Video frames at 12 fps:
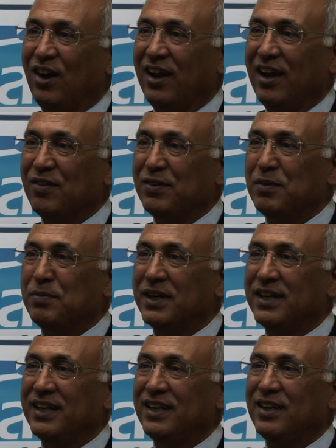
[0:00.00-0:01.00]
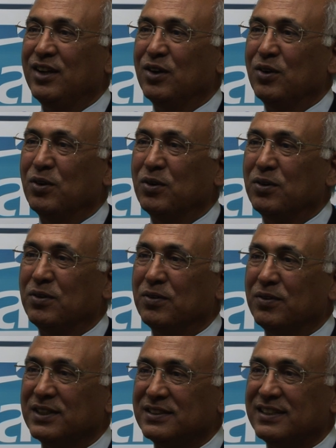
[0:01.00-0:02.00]
Everybody who
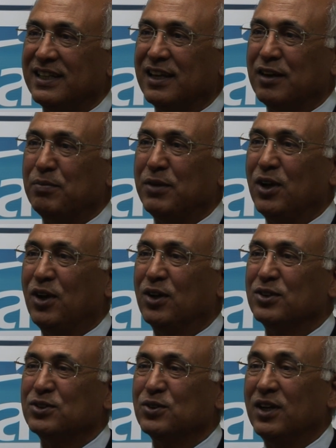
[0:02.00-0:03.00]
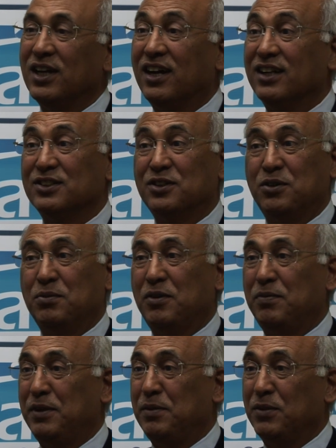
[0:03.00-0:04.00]
was there belongs to a large group
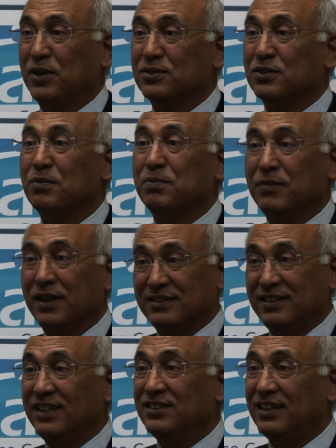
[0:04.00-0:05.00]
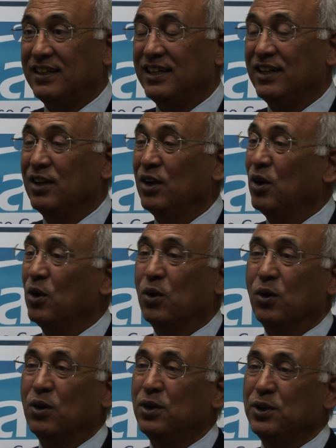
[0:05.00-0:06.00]
of people. So essentially,
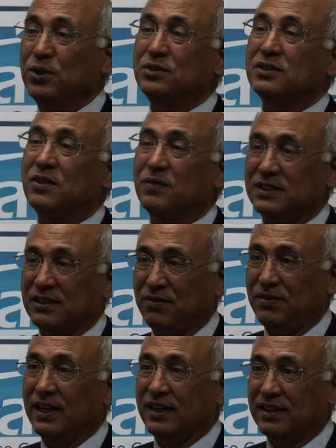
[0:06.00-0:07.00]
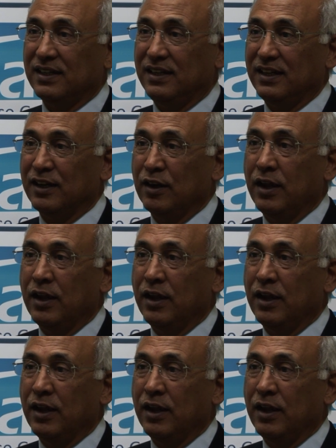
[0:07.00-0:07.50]
whole Houston was reflected here.